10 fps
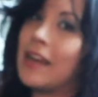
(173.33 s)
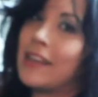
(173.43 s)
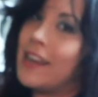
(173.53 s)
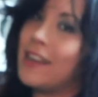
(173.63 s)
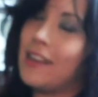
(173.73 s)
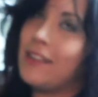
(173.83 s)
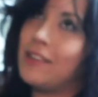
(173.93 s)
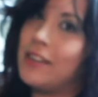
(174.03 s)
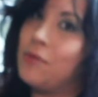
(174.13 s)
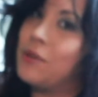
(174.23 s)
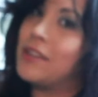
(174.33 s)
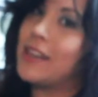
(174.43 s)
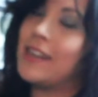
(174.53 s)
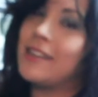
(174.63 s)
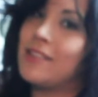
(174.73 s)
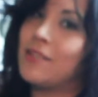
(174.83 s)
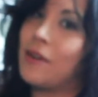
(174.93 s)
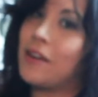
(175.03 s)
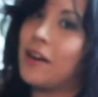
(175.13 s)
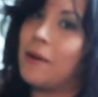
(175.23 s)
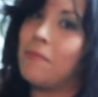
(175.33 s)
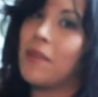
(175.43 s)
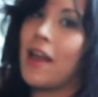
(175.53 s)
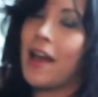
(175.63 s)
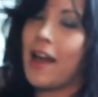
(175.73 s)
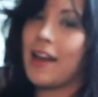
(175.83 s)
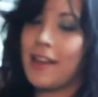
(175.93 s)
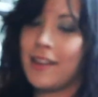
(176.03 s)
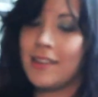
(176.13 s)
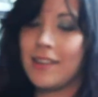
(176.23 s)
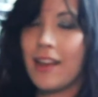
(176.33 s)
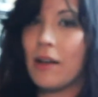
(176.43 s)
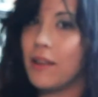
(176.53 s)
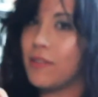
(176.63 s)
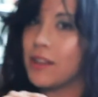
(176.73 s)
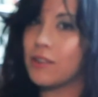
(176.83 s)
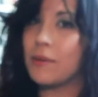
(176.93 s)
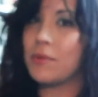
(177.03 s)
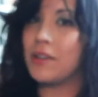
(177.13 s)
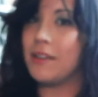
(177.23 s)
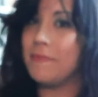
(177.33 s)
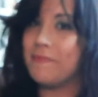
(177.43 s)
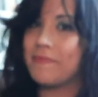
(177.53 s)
at ktodesigns.com, and I'll leave the description here,